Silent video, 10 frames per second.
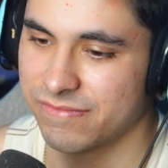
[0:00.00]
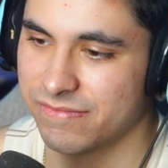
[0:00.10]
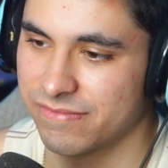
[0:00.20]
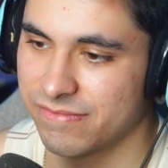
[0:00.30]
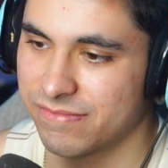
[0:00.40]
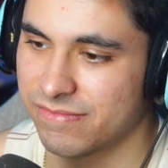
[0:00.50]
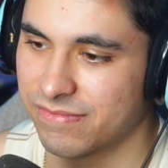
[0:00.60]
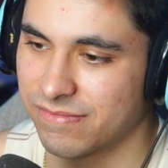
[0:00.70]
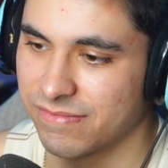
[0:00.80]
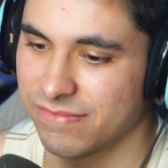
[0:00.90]

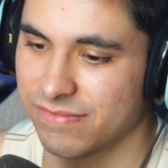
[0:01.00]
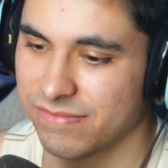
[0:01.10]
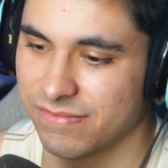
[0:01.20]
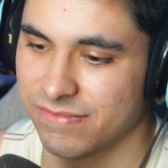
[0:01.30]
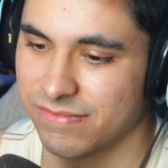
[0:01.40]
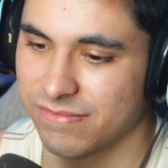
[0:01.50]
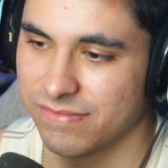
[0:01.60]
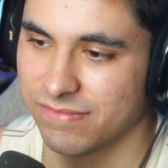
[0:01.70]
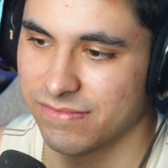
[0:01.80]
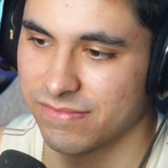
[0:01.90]

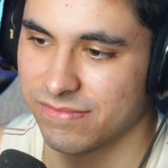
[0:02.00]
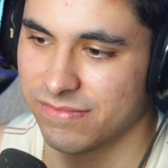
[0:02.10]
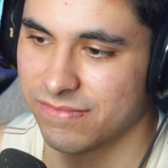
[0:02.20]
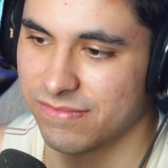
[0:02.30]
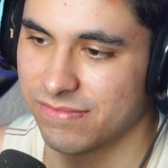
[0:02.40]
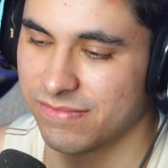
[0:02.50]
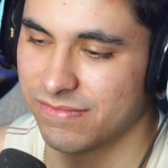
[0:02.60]
(no one is talking)